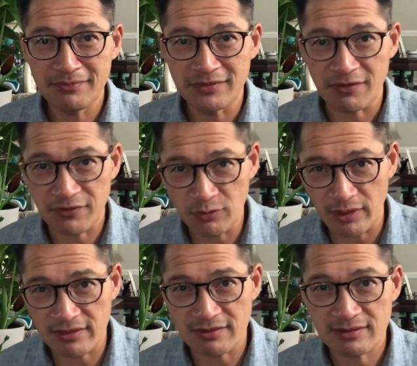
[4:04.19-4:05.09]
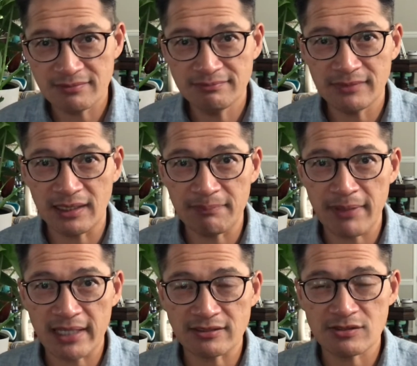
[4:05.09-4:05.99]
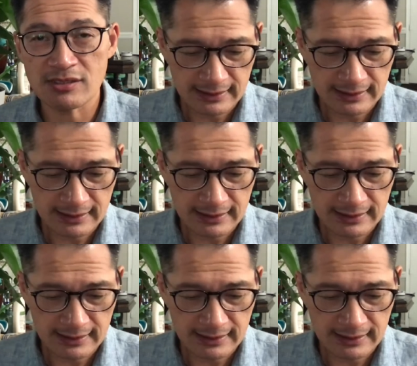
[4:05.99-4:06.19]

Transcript: different weather patterns.